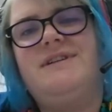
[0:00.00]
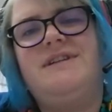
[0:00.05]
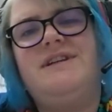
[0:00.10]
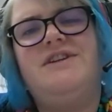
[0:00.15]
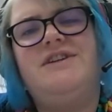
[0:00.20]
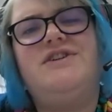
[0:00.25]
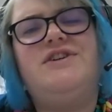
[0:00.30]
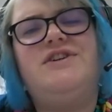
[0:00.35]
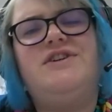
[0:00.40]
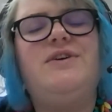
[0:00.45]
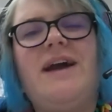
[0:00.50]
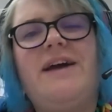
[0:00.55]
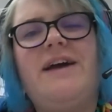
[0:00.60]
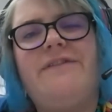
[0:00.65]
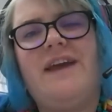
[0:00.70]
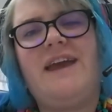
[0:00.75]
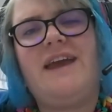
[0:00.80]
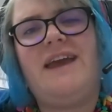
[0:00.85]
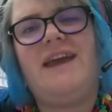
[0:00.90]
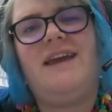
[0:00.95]
did you have
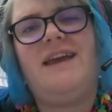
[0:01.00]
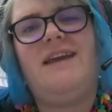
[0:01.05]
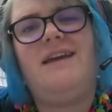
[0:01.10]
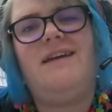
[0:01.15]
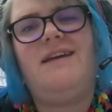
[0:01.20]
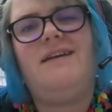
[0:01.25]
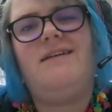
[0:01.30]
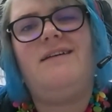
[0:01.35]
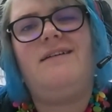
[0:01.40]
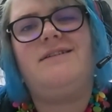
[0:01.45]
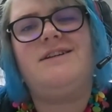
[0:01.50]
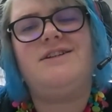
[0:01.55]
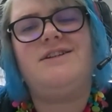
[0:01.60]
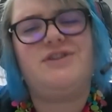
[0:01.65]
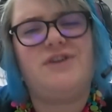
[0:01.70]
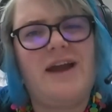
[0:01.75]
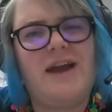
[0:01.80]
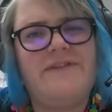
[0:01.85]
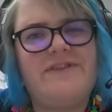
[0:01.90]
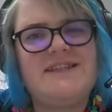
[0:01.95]
a
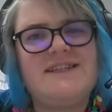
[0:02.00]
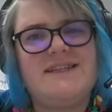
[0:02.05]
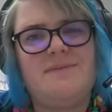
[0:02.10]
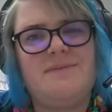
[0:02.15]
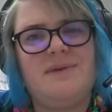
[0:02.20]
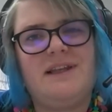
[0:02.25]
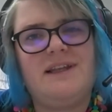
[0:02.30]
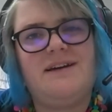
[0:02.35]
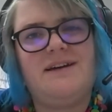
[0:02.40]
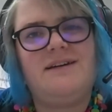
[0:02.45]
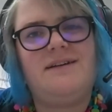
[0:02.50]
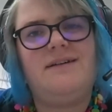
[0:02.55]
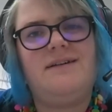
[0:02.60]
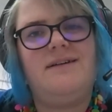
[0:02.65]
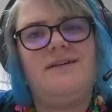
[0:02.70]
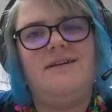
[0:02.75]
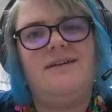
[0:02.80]
similar